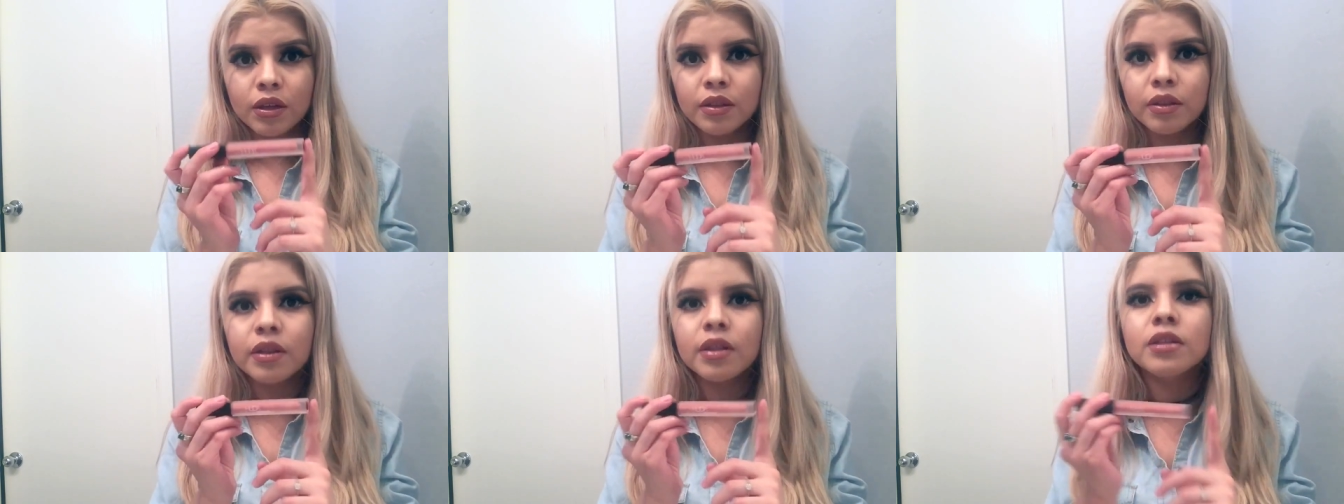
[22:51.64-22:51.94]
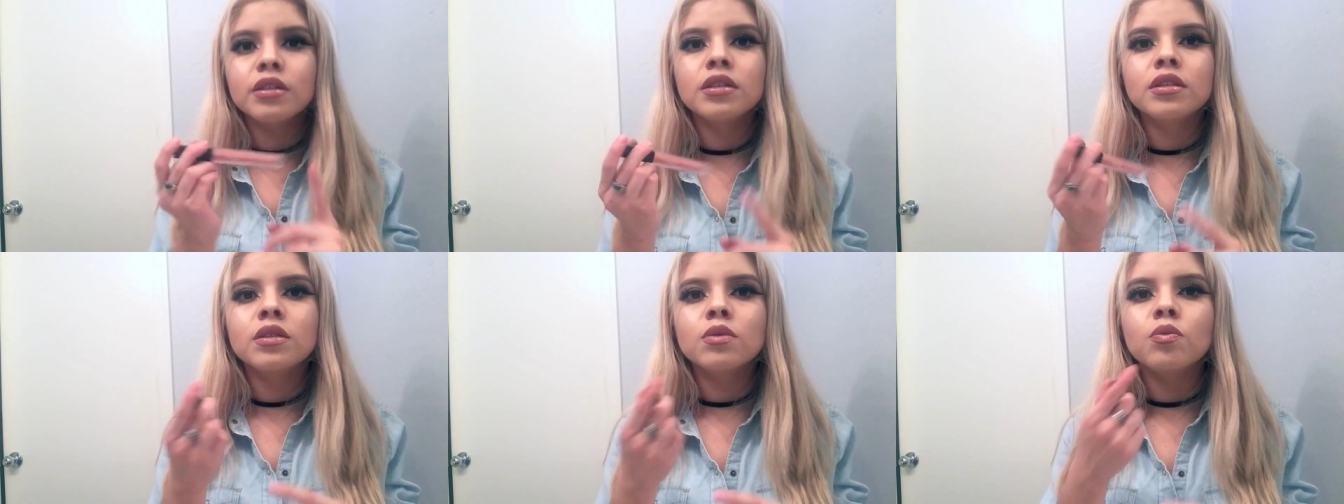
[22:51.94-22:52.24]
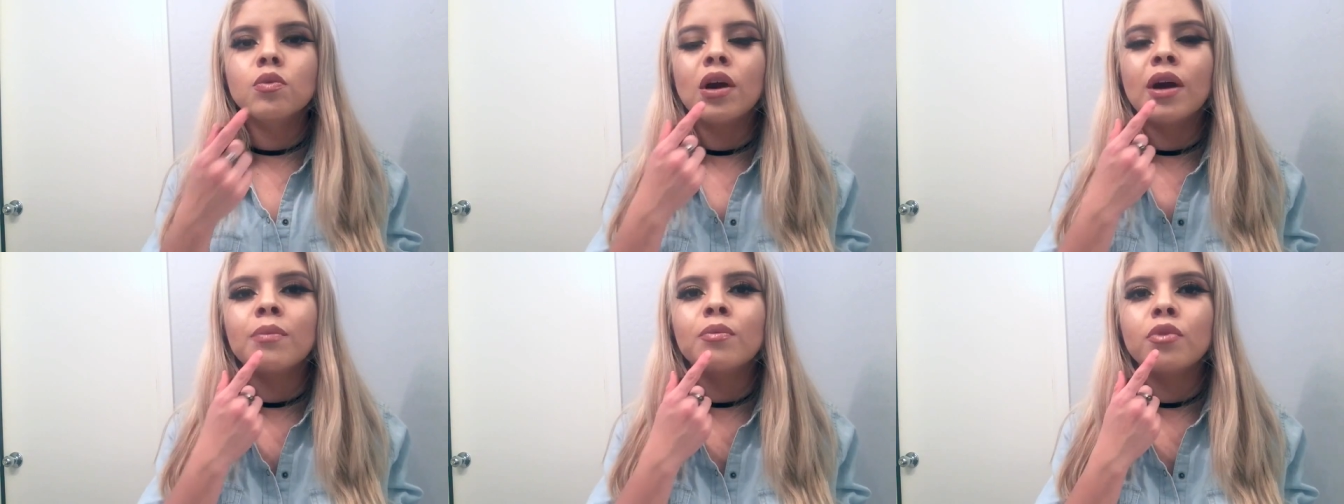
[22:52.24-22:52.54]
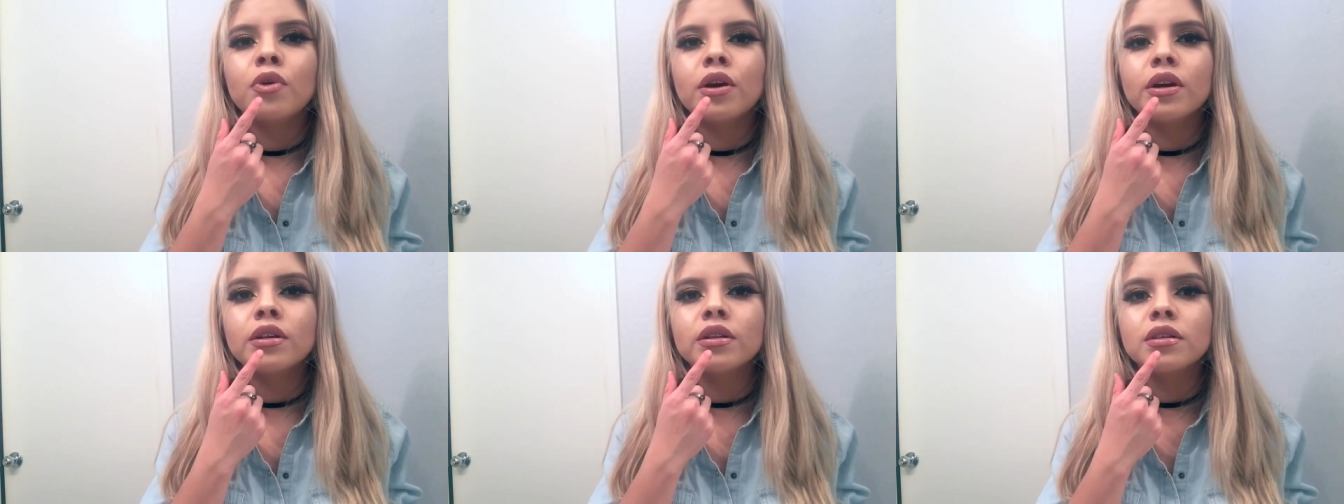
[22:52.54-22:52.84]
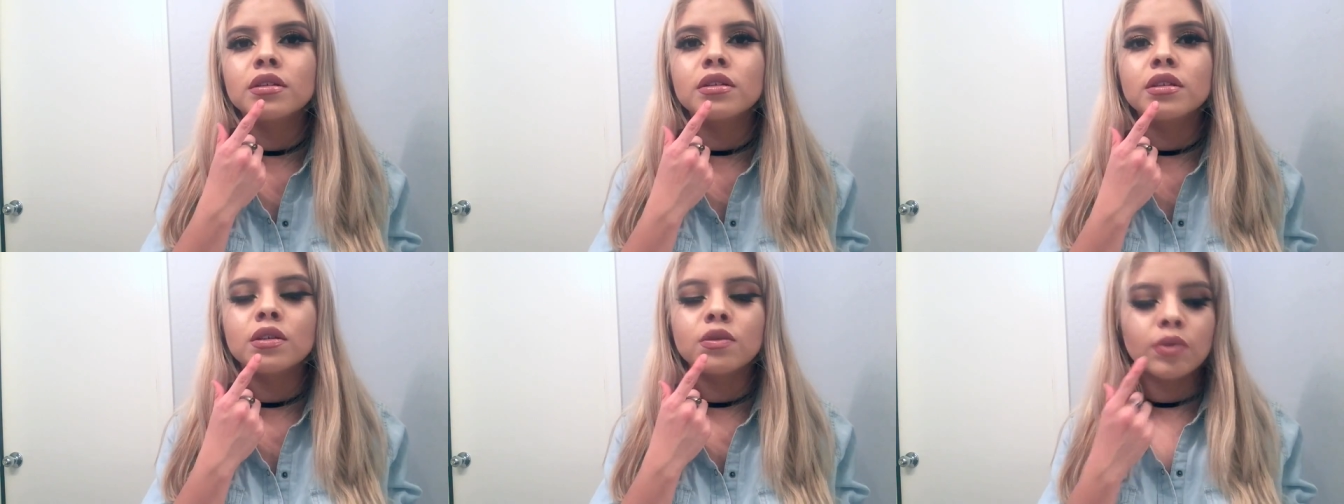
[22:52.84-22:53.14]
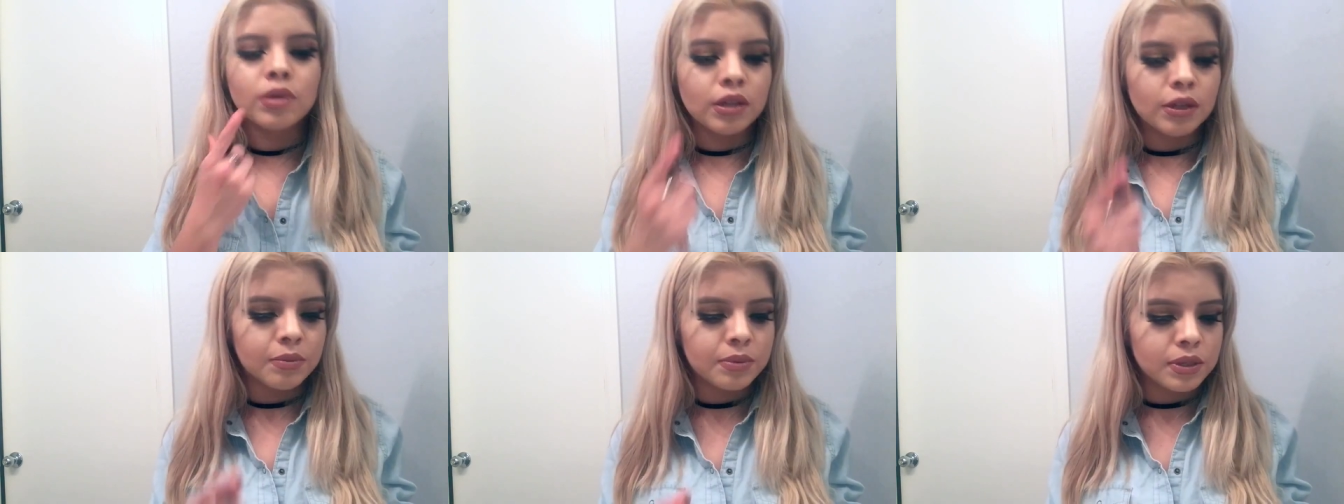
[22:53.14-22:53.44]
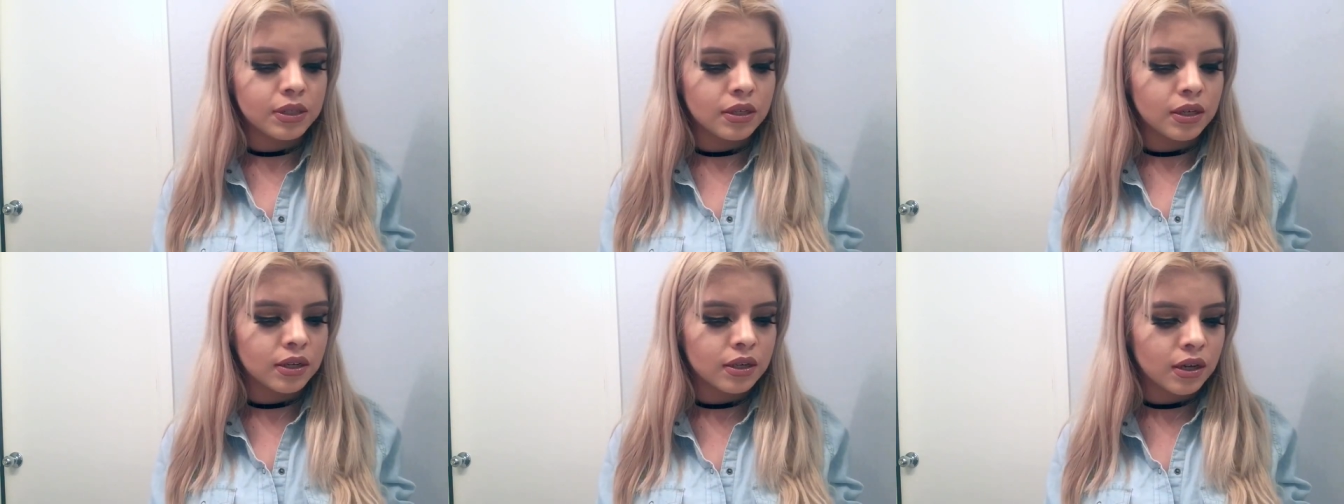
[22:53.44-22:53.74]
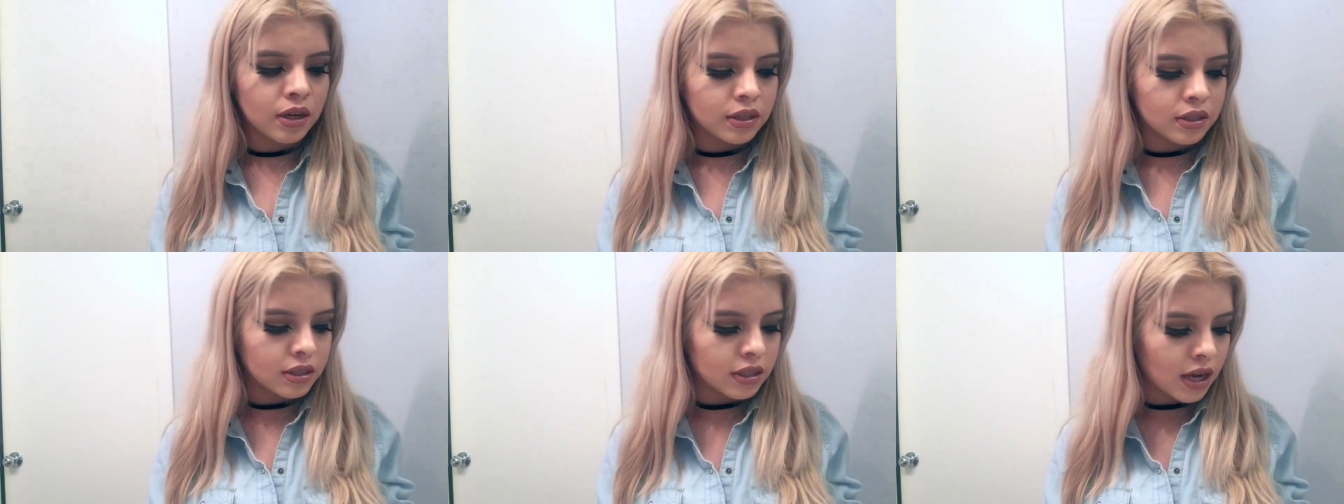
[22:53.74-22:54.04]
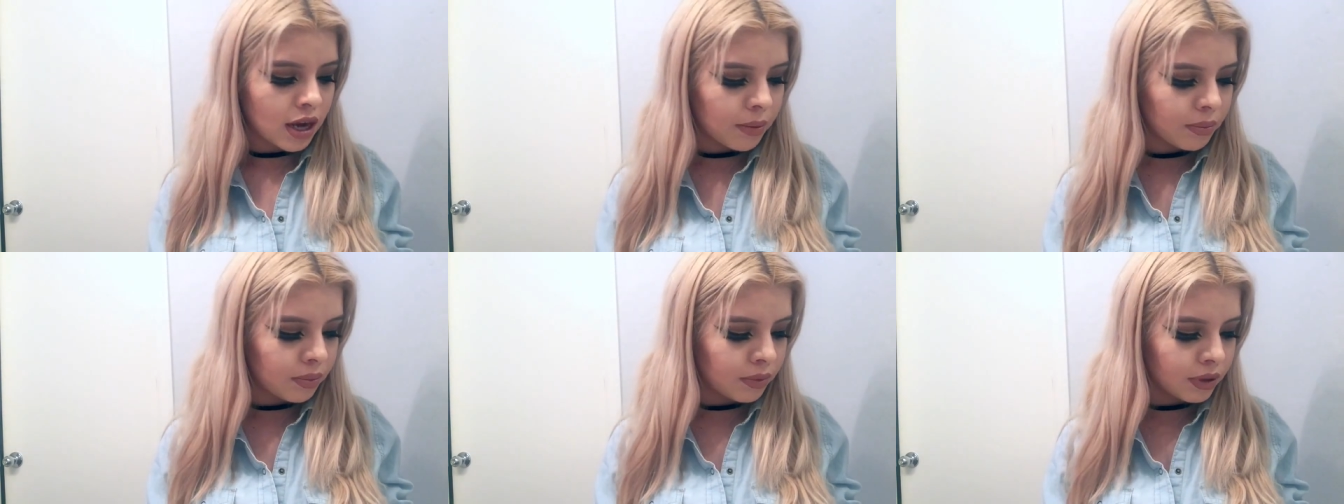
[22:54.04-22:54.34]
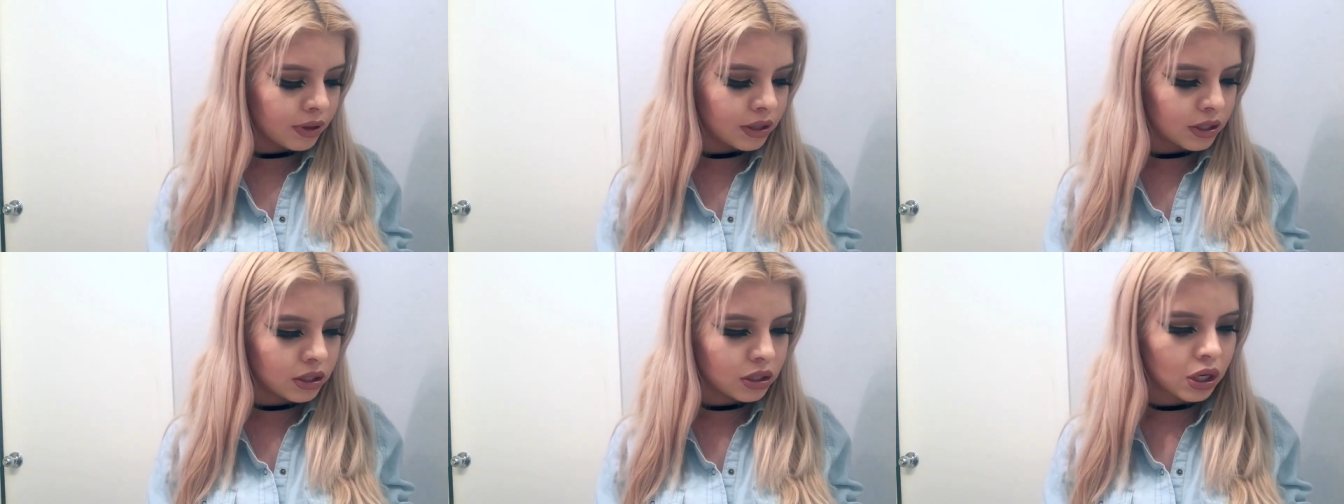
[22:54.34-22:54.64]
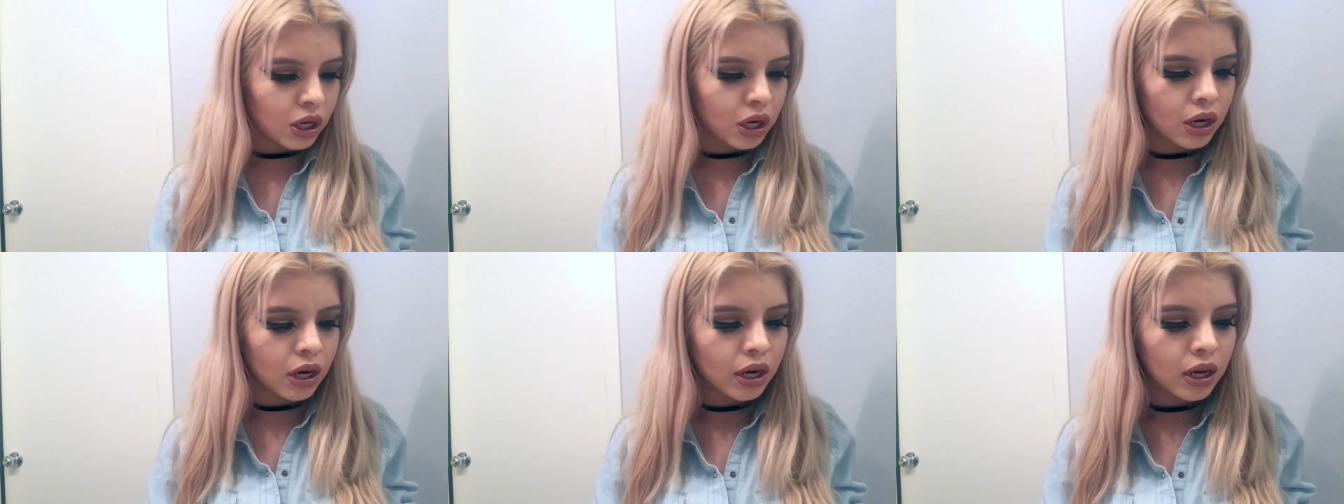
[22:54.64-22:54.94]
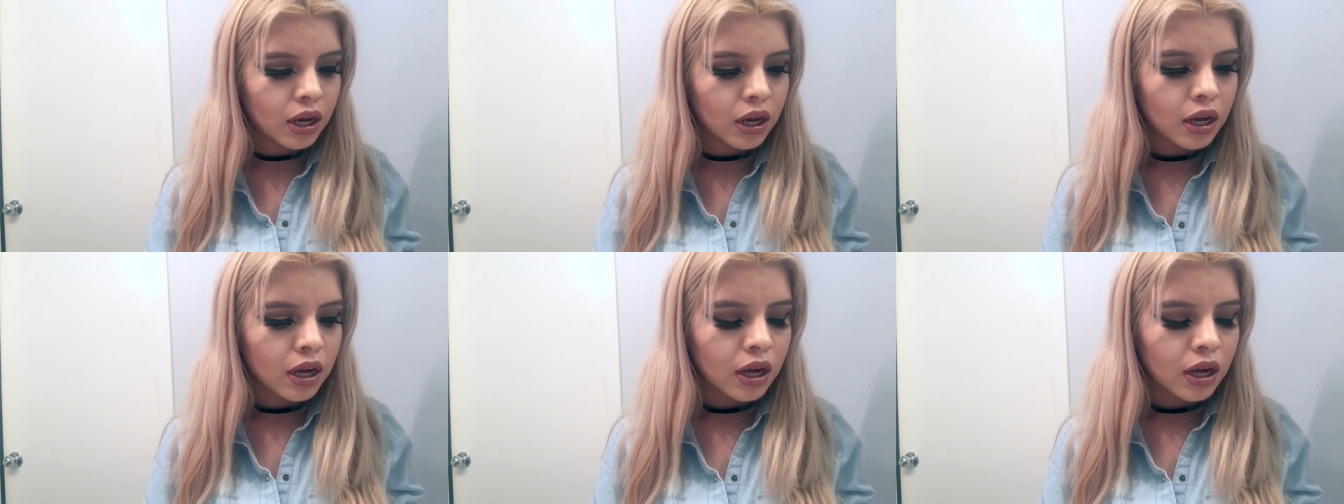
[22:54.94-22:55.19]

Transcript: I'm wearing this liquid lipstick on top with a Tarte